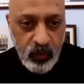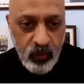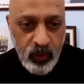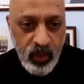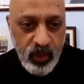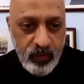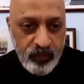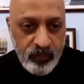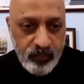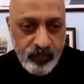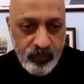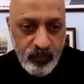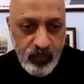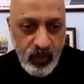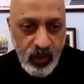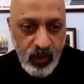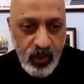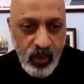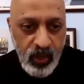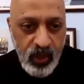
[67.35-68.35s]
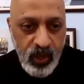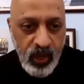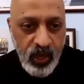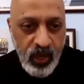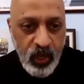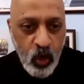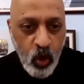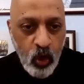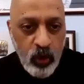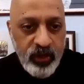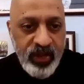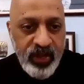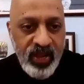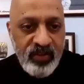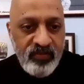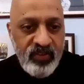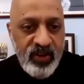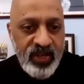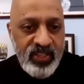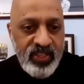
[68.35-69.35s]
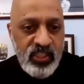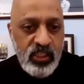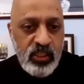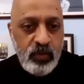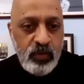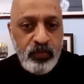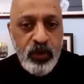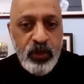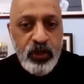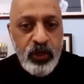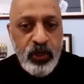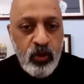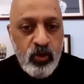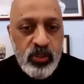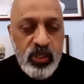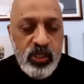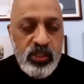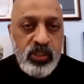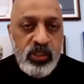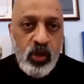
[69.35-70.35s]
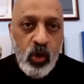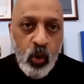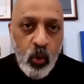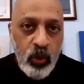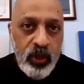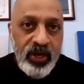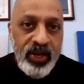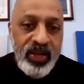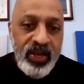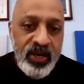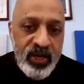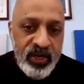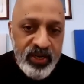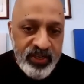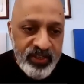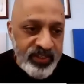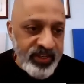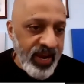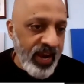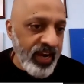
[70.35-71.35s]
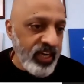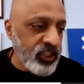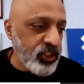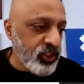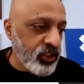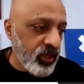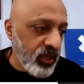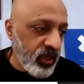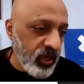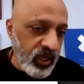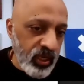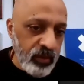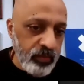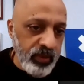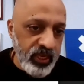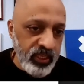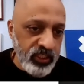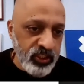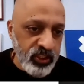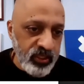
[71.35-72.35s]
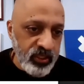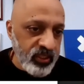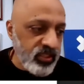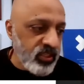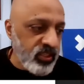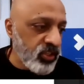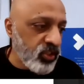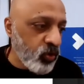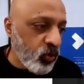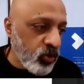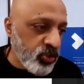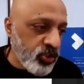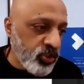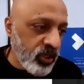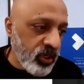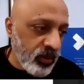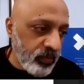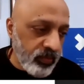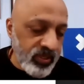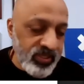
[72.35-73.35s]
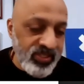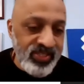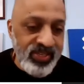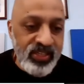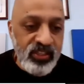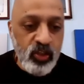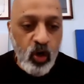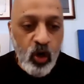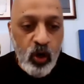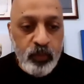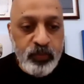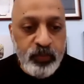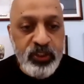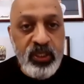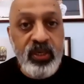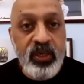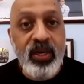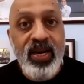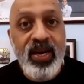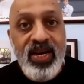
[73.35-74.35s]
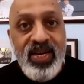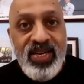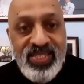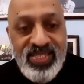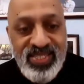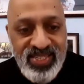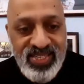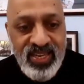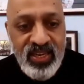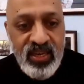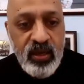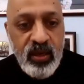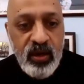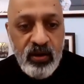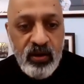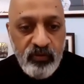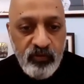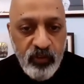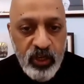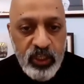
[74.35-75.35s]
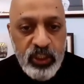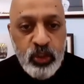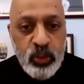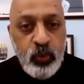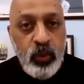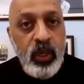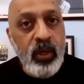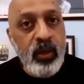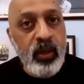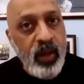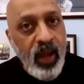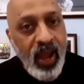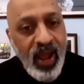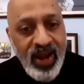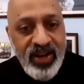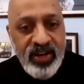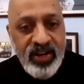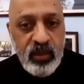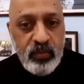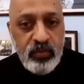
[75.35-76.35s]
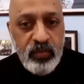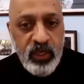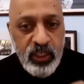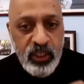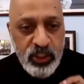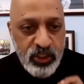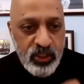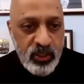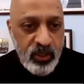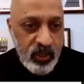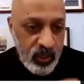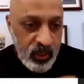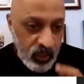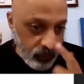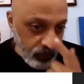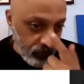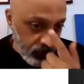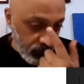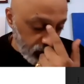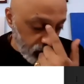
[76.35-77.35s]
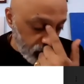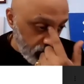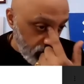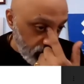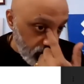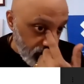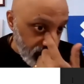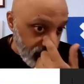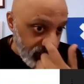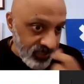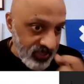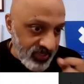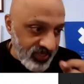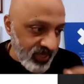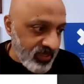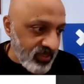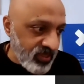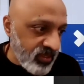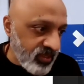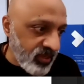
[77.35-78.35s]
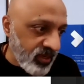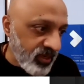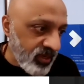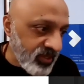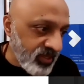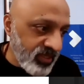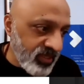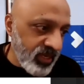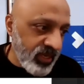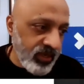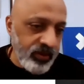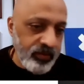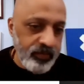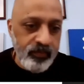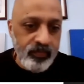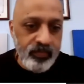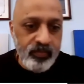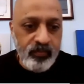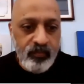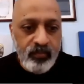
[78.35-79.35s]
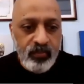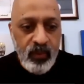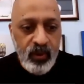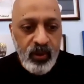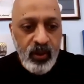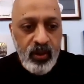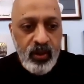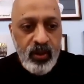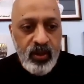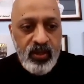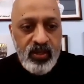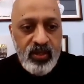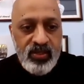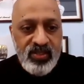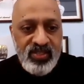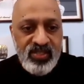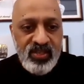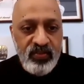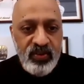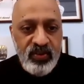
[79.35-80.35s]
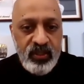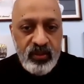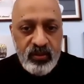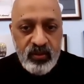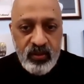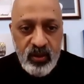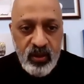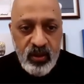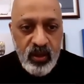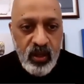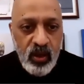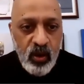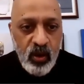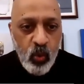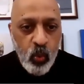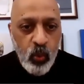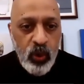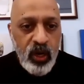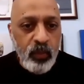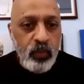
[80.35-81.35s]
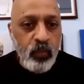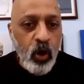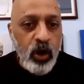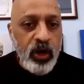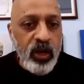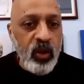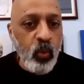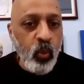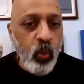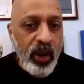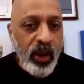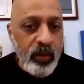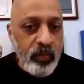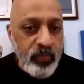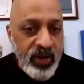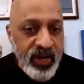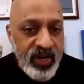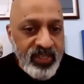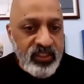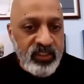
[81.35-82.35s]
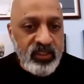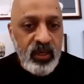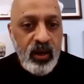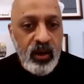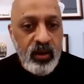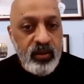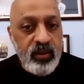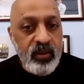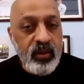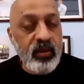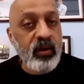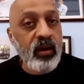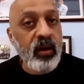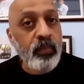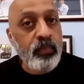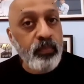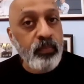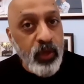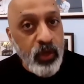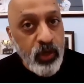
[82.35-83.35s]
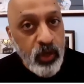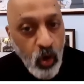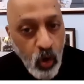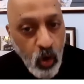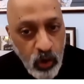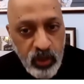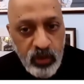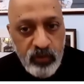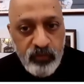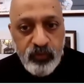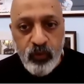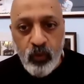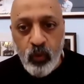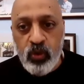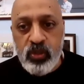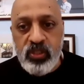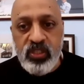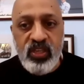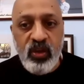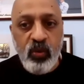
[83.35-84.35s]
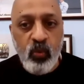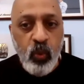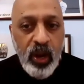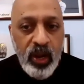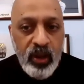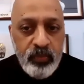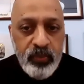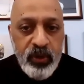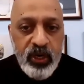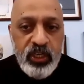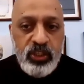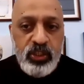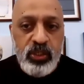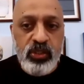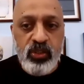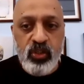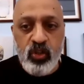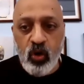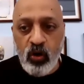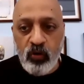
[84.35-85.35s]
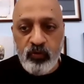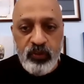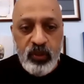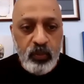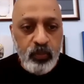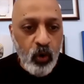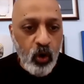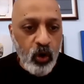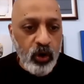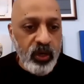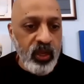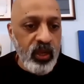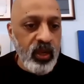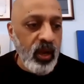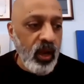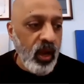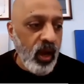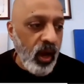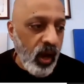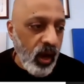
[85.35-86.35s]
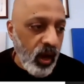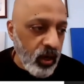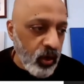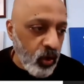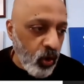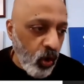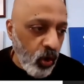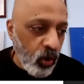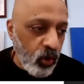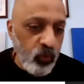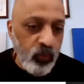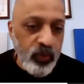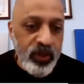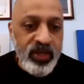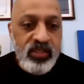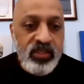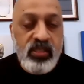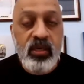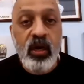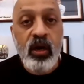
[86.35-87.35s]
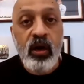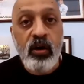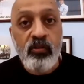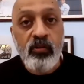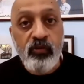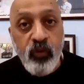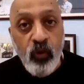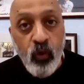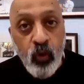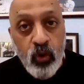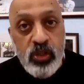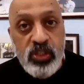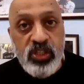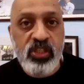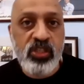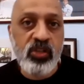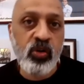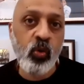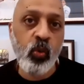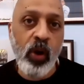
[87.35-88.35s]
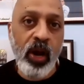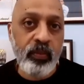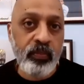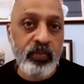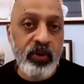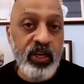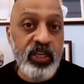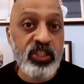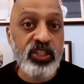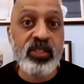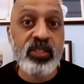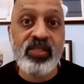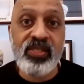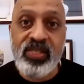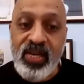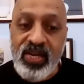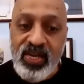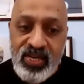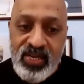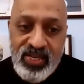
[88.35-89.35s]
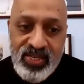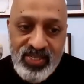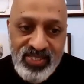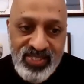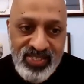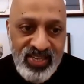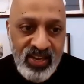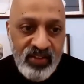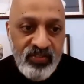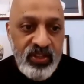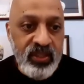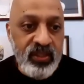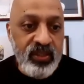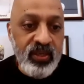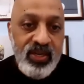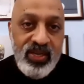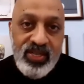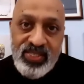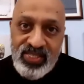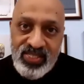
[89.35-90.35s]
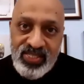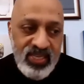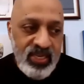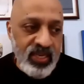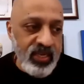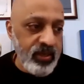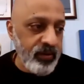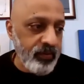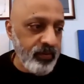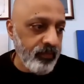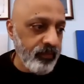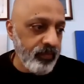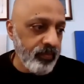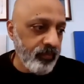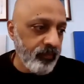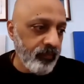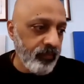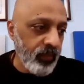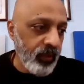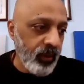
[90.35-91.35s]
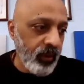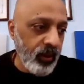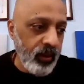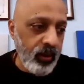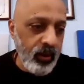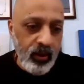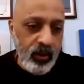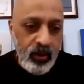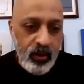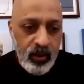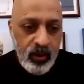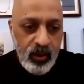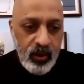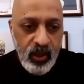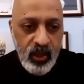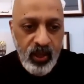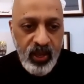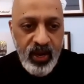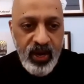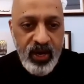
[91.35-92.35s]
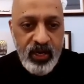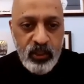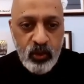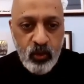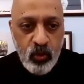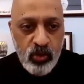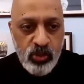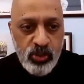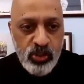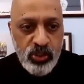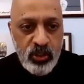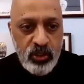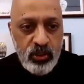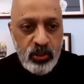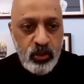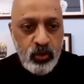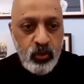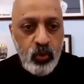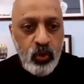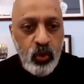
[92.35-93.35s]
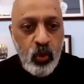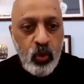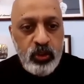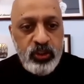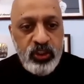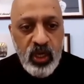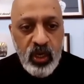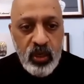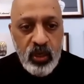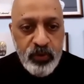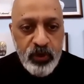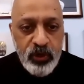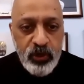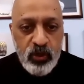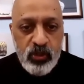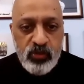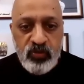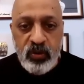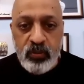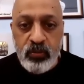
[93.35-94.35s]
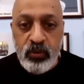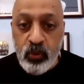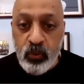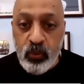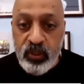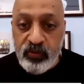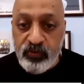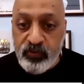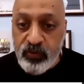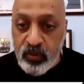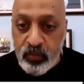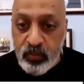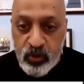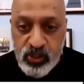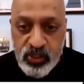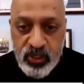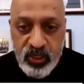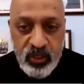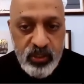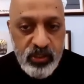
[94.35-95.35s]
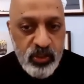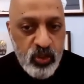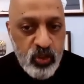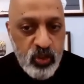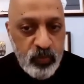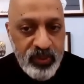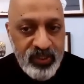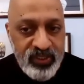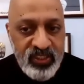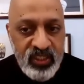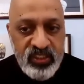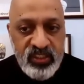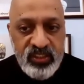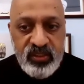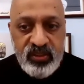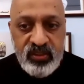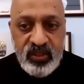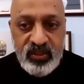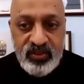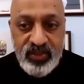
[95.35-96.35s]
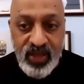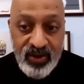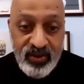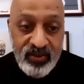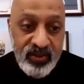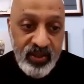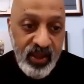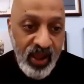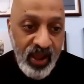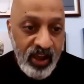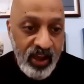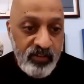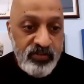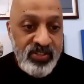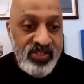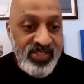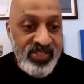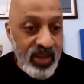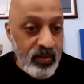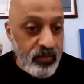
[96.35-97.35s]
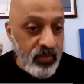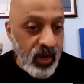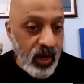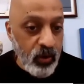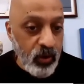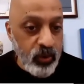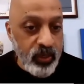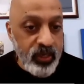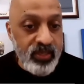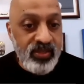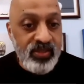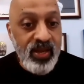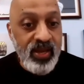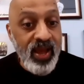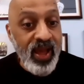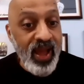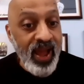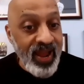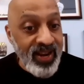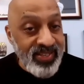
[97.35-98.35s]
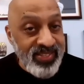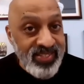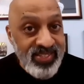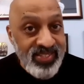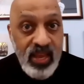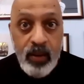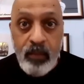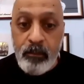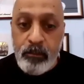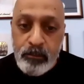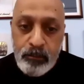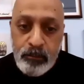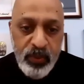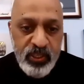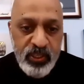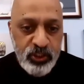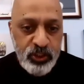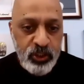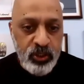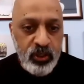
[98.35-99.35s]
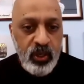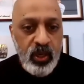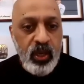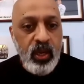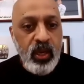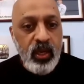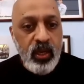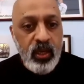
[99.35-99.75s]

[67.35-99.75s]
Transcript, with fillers: Okay. A concave lens produces only dash image. This is question number six, option C, virtual and diminished image. Sixth, C. Seventh, when a body vibrates under a periodic force, the vibrations of the body are always forced vibrations seventh C. Eighth question. Two notes are produced from two different musical instruments such that they have same loudness and same pitch.